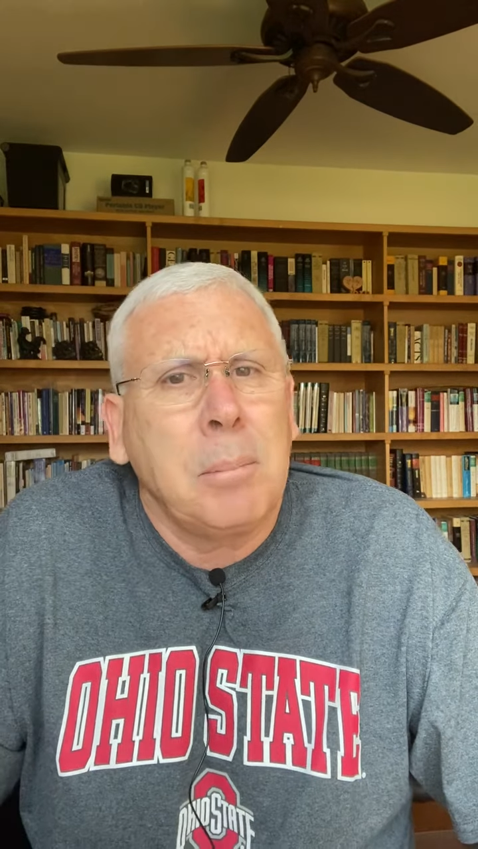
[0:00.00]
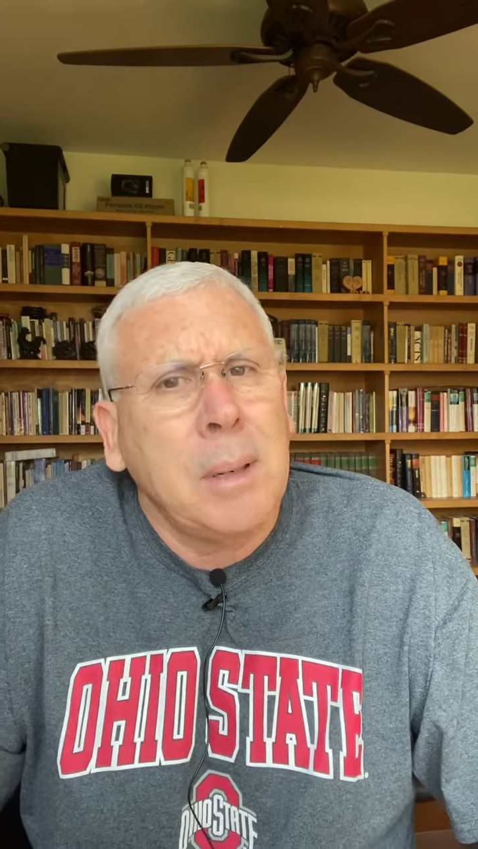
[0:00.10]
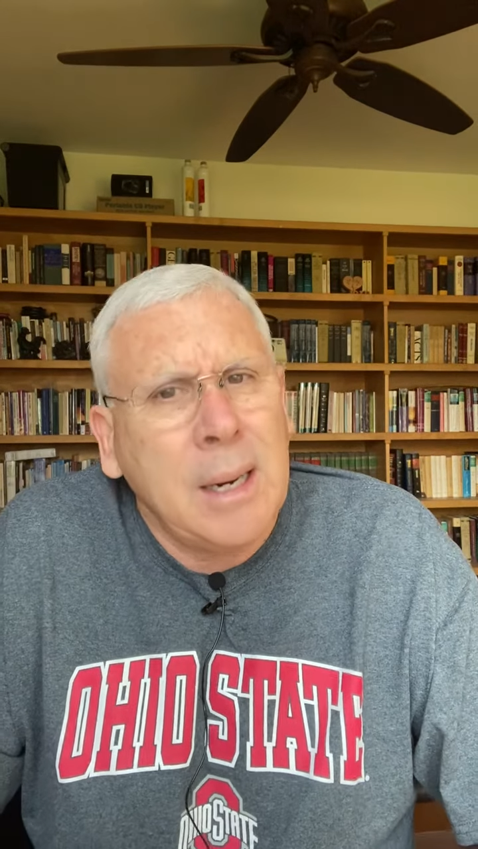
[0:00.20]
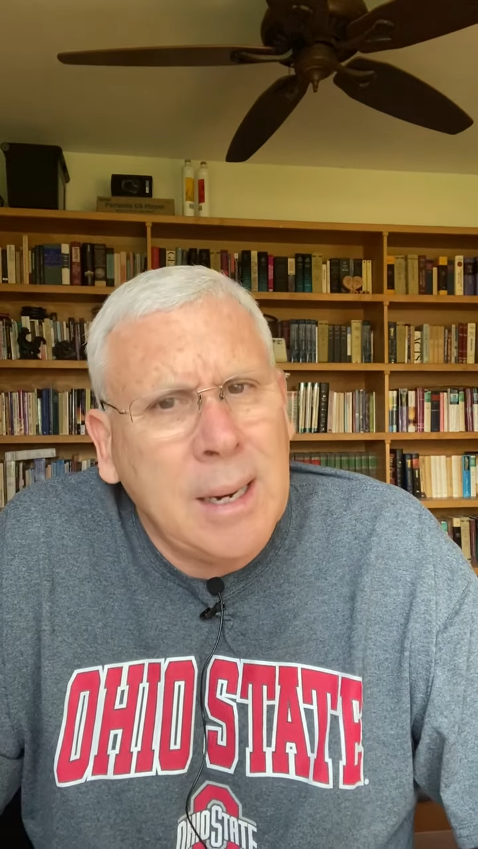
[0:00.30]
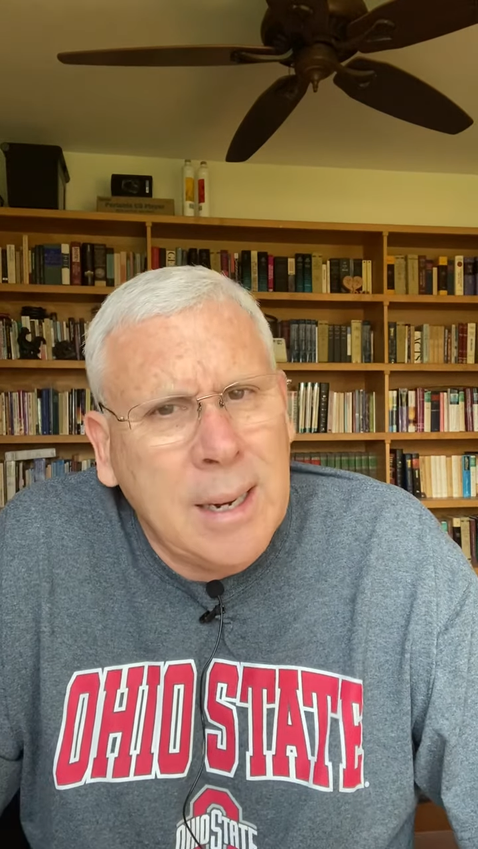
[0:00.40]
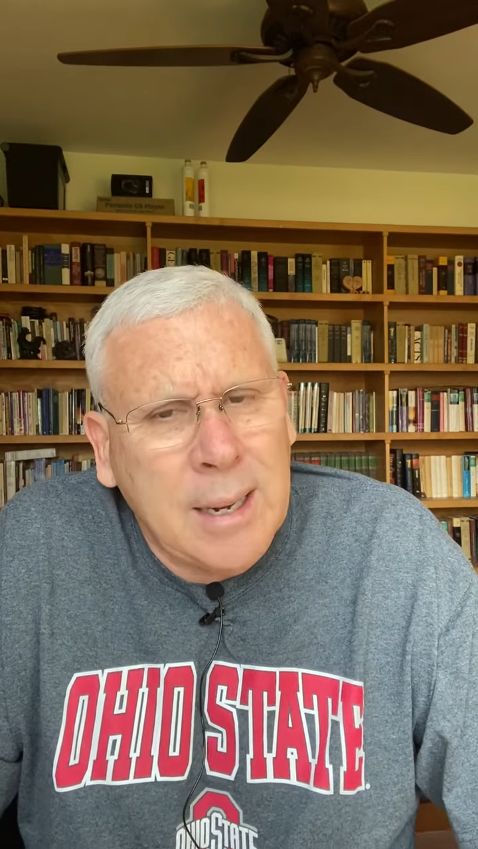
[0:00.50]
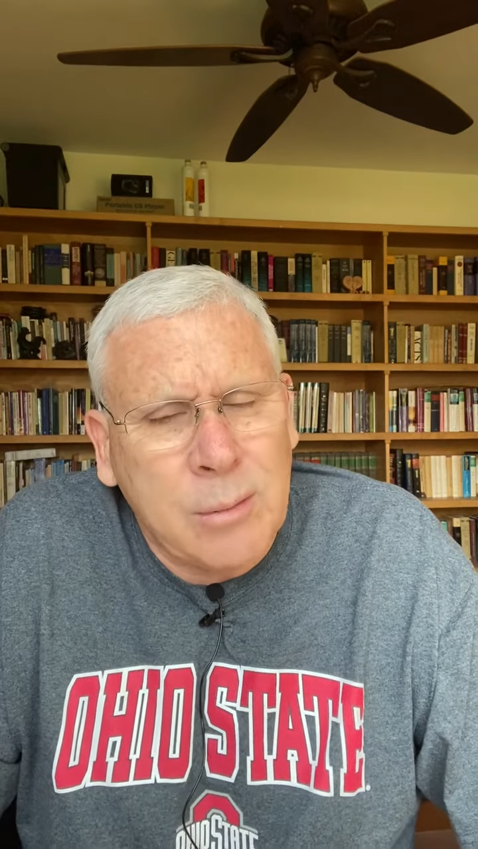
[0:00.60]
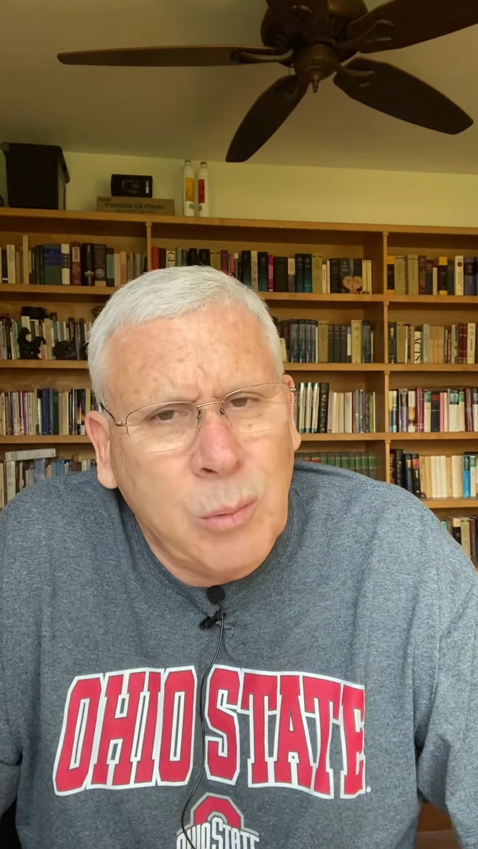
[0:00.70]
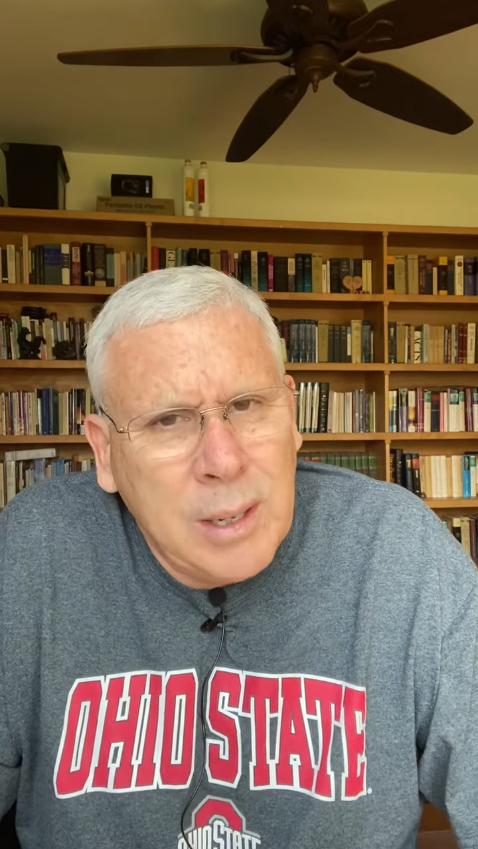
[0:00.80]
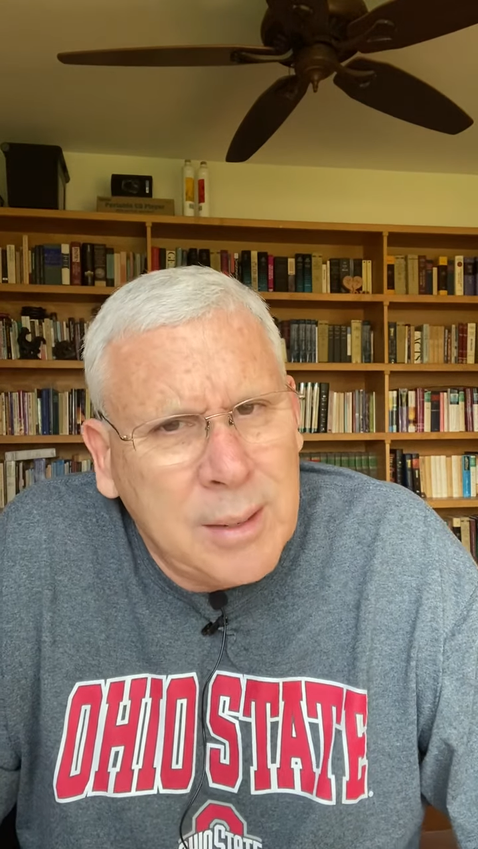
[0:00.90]

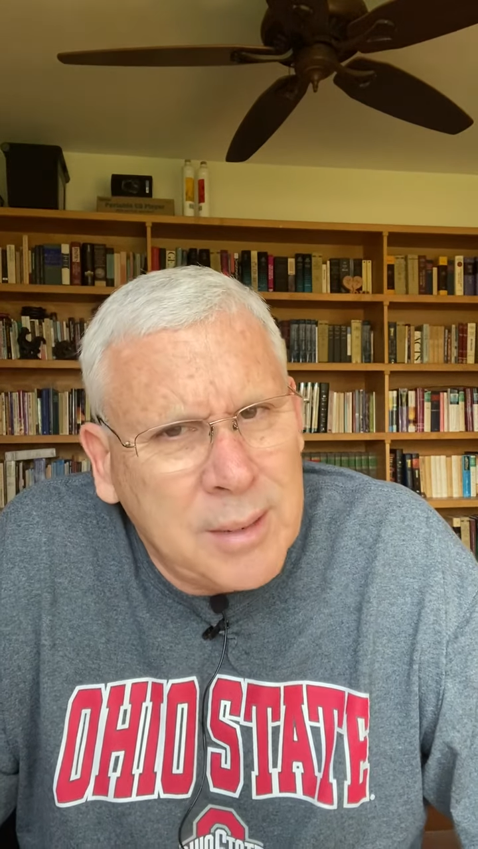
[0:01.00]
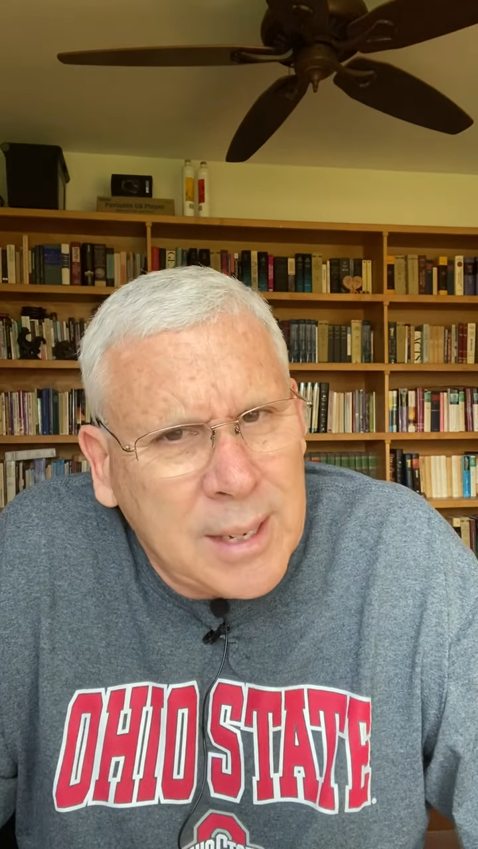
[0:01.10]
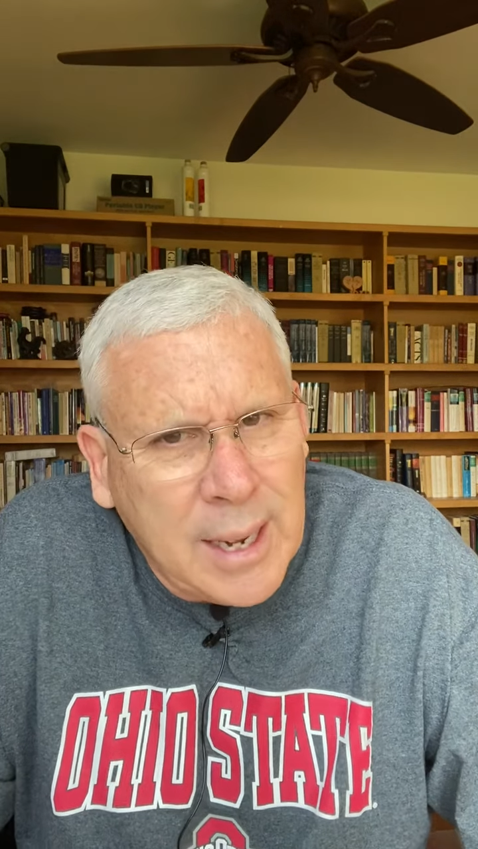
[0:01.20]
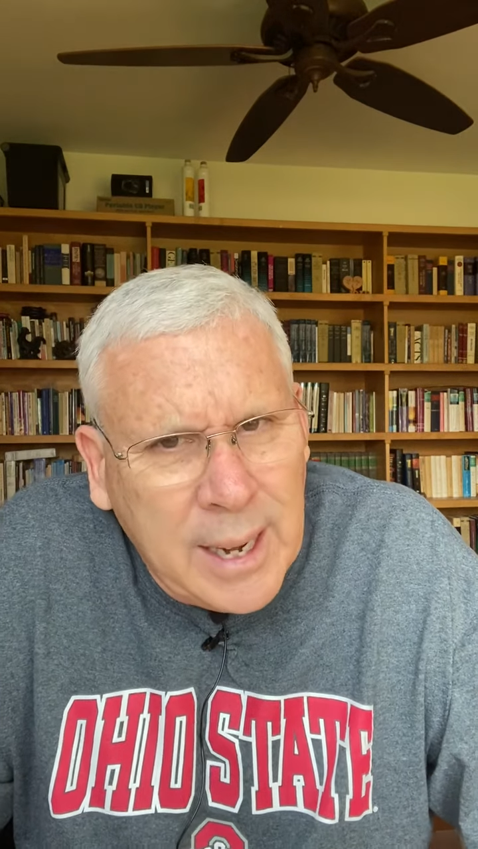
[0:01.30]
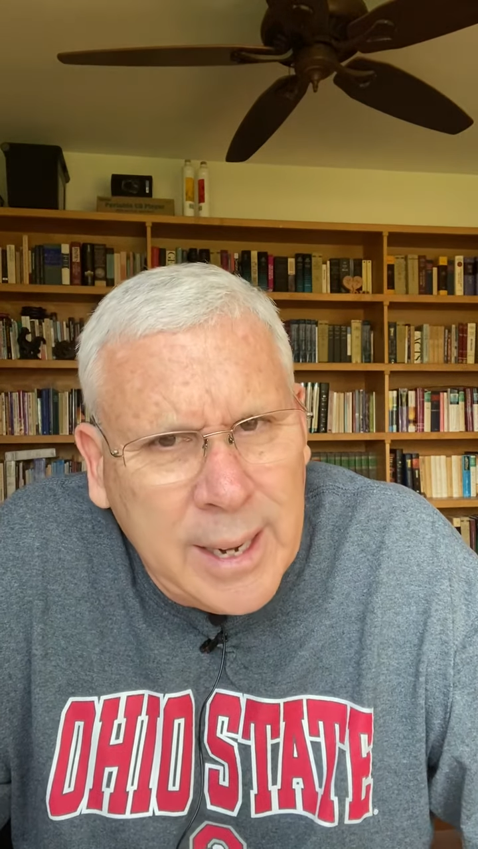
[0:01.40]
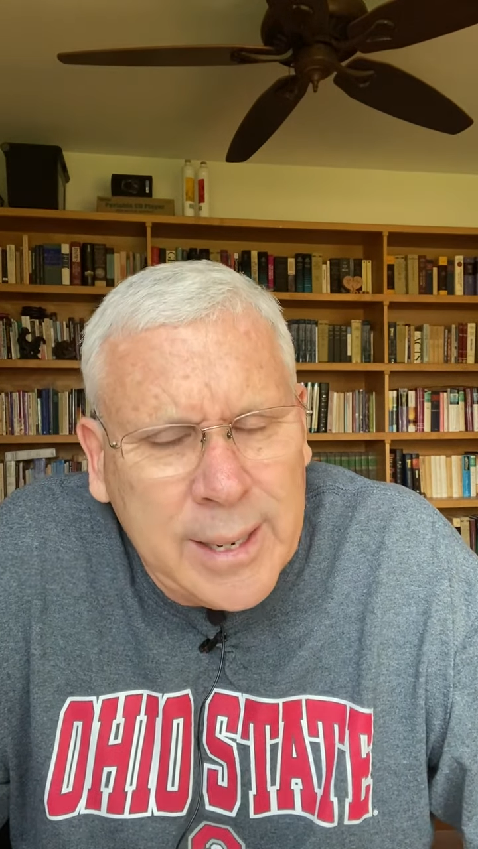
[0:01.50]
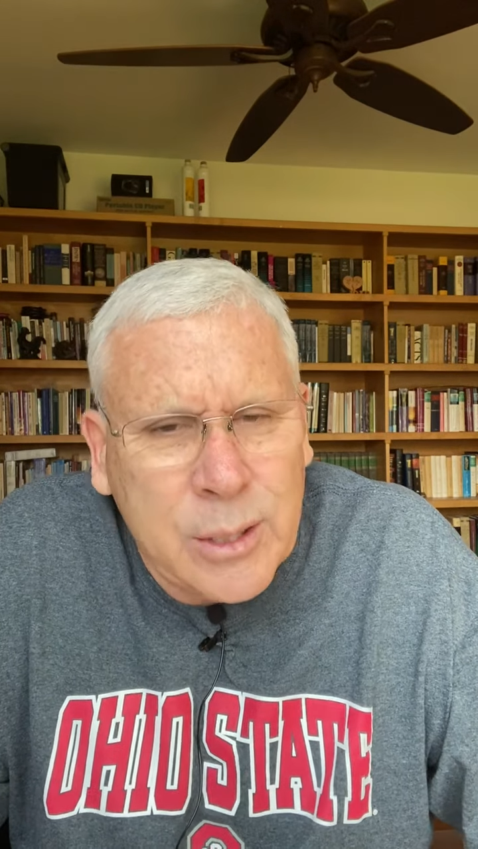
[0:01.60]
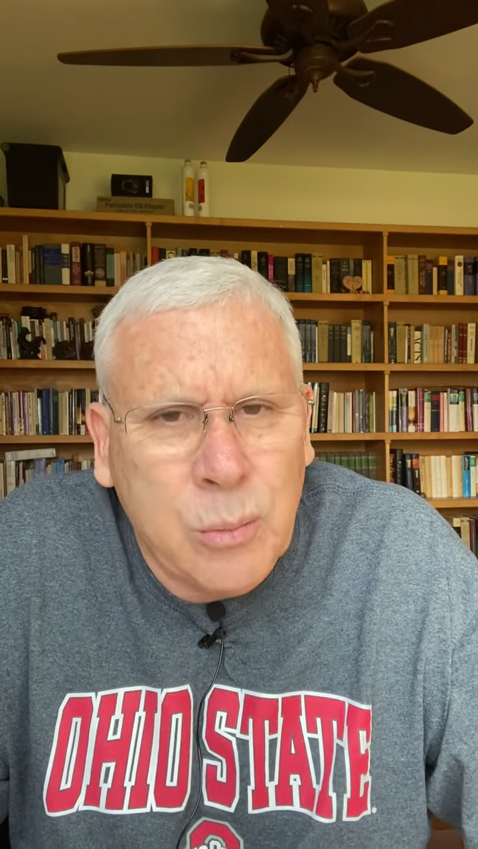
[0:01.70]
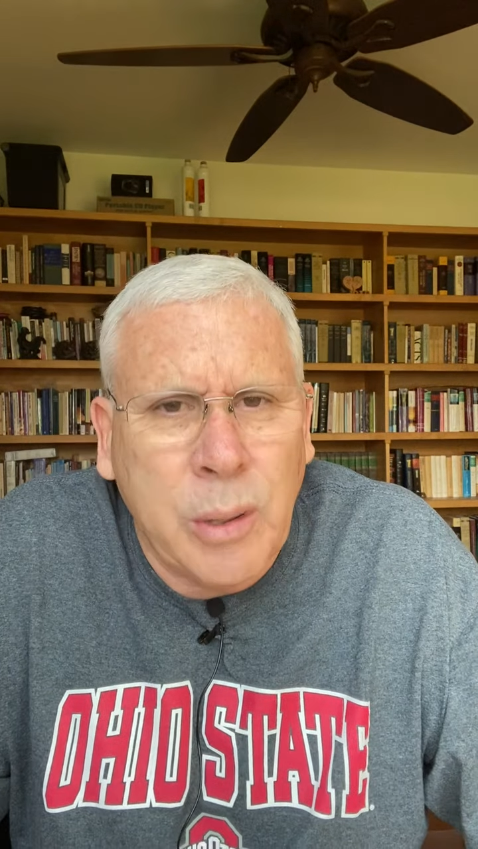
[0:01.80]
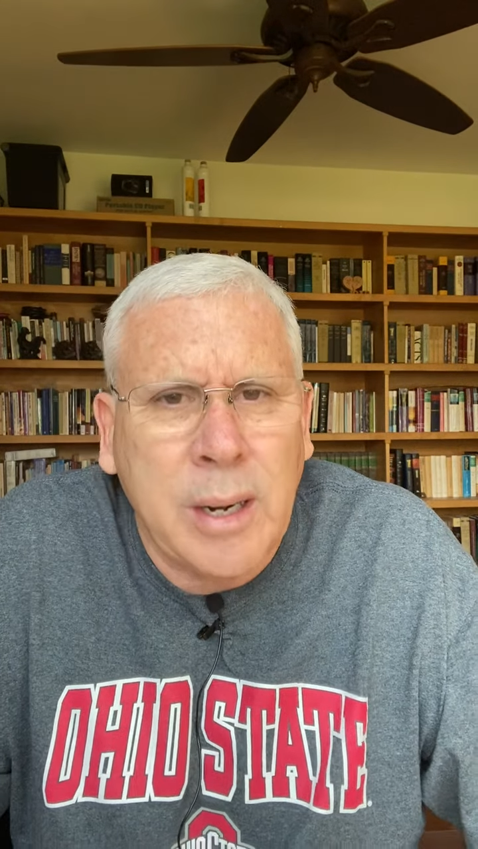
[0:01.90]
But we live in an
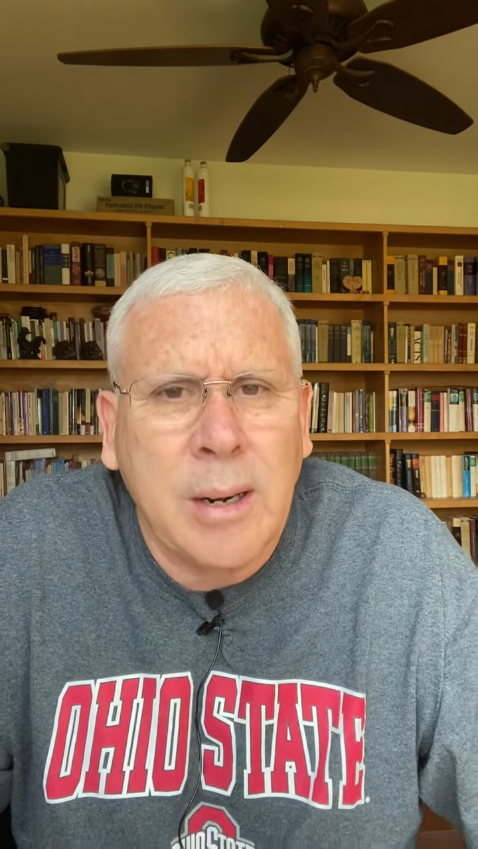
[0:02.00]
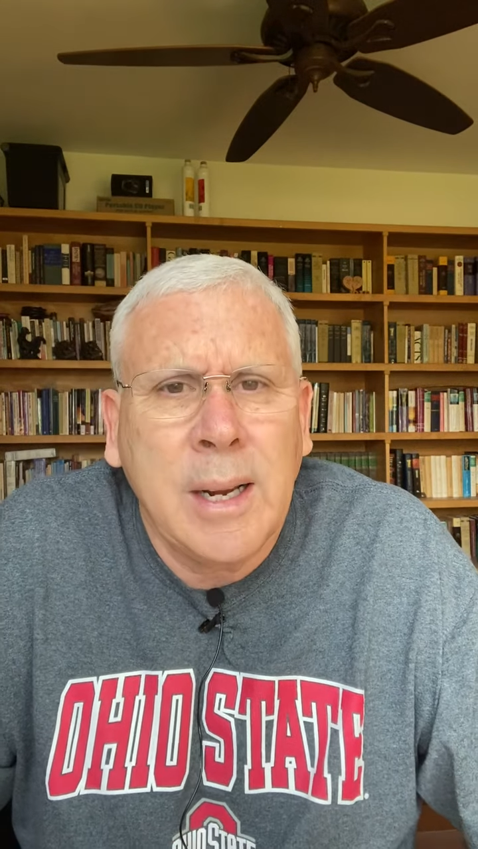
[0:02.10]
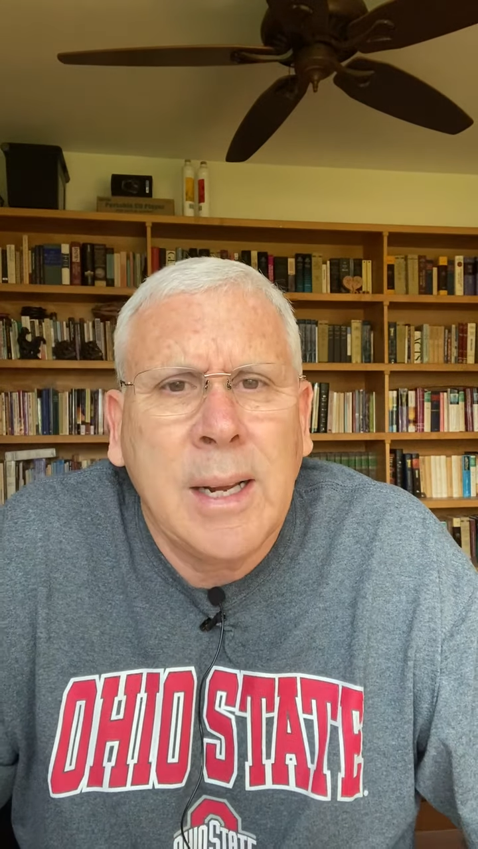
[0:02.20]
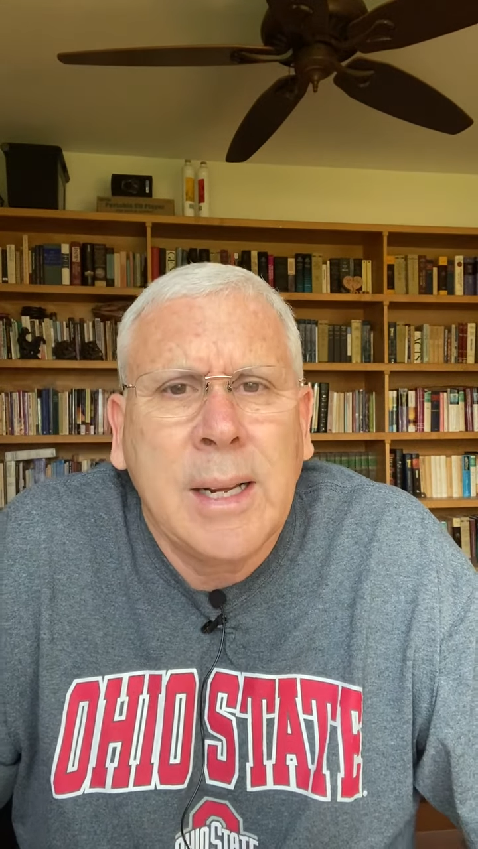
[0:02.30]
age where